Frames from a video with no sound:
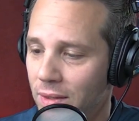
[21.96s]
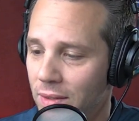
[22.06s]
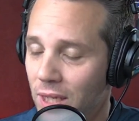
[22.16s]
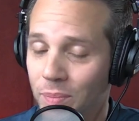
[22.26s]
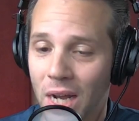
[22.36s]

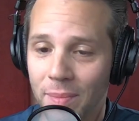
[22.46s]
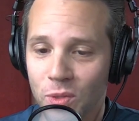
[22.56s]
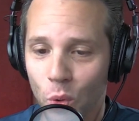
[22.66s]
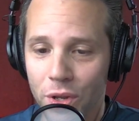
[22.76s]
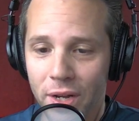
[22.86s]

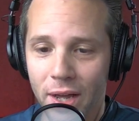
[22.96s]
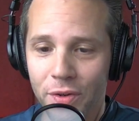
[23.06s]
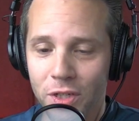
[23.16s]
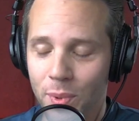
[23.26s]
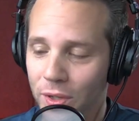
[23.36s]
sometimes more than
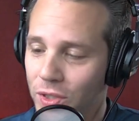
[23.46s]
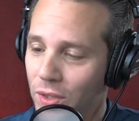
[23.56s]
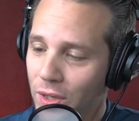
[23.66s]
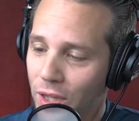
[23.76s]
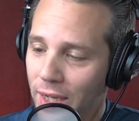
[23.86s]
others about
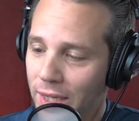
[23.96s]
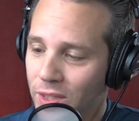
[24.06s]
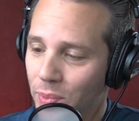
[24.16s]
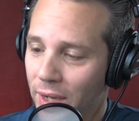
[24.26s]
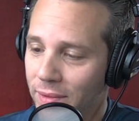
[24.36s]
certain
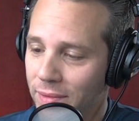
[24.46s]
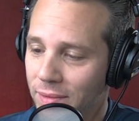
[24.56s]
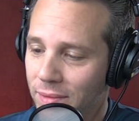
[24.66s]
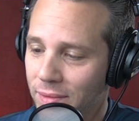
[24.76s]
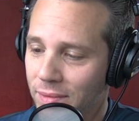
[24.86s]
things, but
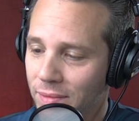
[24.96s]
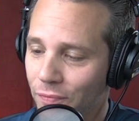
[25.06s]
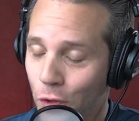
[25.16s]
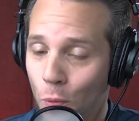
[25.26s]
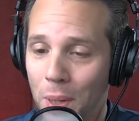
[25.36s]

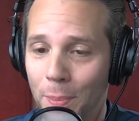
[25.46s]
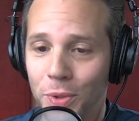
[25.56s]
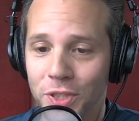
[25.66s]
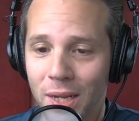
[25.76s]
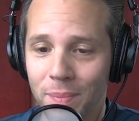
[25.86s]
few
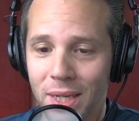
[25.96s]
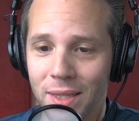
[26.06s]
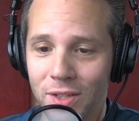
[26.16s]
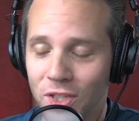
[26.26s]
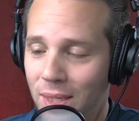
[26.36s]
people send me
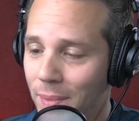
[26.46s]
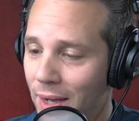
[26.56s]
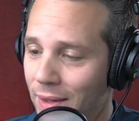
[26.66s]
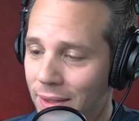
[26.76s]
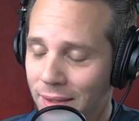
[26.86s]
in this
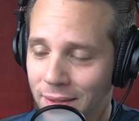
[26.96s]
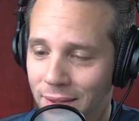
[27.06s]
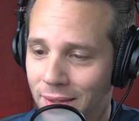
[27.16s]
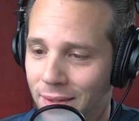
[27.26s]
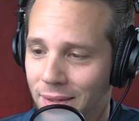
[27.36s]
email and
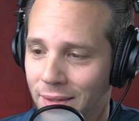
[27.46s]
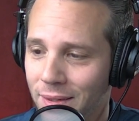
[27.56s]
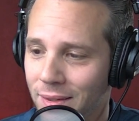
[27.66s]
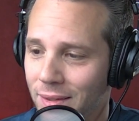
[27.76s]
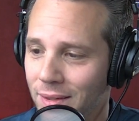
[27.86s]

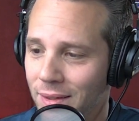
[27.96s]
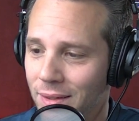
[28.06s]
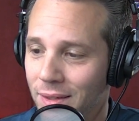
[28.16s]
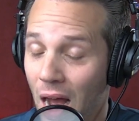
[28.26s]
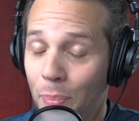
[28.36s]

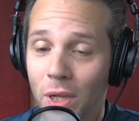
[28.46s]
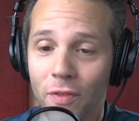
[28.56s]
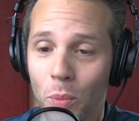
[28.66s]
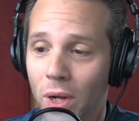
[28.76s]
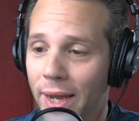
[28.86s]
couple of
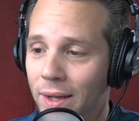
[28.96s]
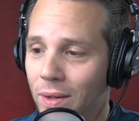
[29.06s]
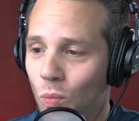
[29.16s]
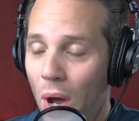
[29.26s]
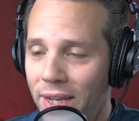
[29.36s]
them were like,
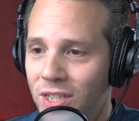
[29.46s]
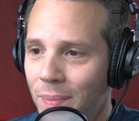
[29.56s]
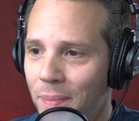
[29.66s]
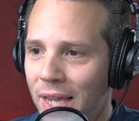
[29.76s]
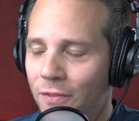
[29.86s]
What is the
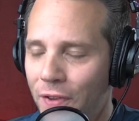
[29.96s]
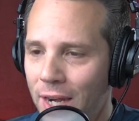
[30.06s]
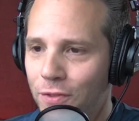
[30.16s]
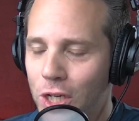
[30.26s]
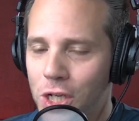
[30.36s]
main
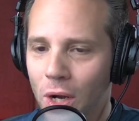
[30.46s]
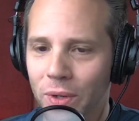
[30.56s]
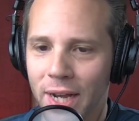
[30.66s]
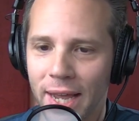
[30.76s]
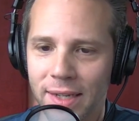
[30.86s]
event of this show
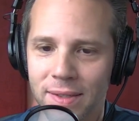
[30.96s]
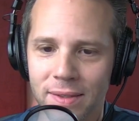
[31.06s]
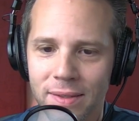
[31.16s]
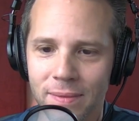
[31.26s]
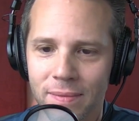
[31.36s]
tonight?
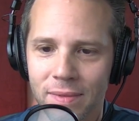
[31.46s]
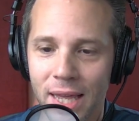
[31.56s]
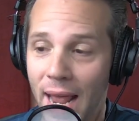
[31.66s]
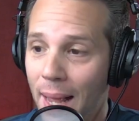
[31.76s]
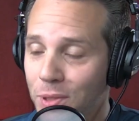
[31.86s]

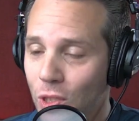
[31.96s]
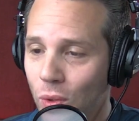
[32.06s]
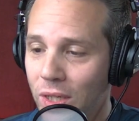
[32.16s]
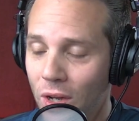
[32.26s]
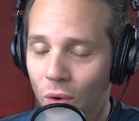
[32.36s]
They had
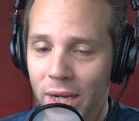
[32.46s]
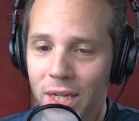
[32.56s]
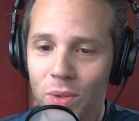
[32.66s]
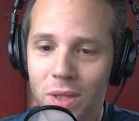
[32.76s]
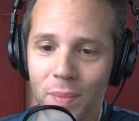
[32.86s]
absolutely no
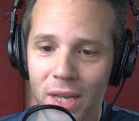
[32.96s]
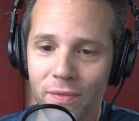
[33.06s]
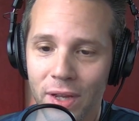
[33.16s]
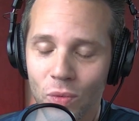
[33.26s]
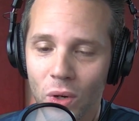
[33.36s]
idea what the main
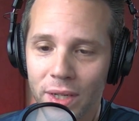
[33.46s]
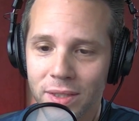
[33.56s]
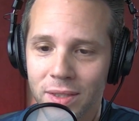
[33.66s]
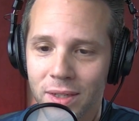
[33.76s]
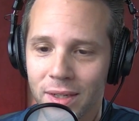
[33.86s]
event
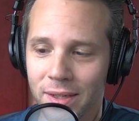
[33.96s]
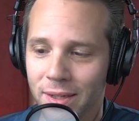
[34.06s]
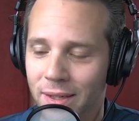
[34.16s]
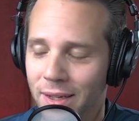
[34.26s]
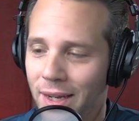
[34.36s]
was.
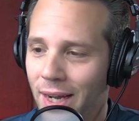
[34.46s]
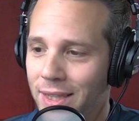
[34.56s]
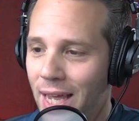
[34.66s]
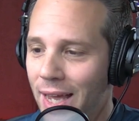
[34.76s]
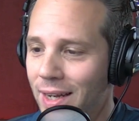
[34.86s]

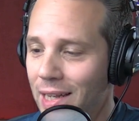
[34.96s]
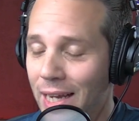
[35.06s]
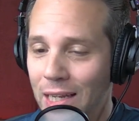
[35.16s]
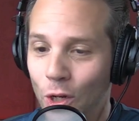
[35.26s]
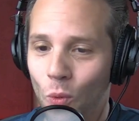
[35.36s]
And then,
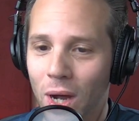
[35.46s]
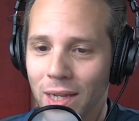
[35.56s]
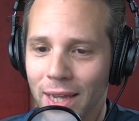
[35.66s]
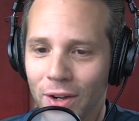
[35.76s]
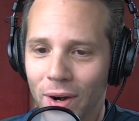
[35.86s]
like a little while
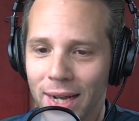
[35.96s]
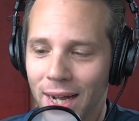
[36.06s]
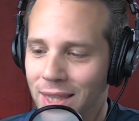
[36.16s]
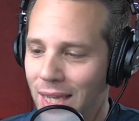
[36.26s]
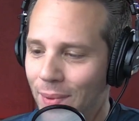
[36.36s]
later, I
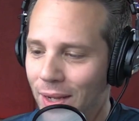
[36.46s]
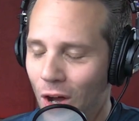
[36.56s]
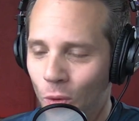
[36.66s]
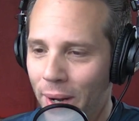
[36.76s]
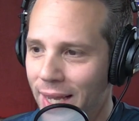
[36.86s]
got the email,
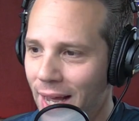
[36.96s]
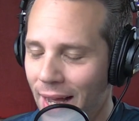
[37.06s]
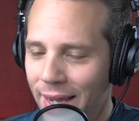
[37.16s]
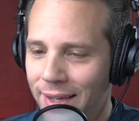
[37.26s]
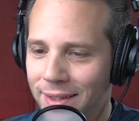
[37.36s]
Oh my
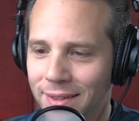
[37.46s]
God,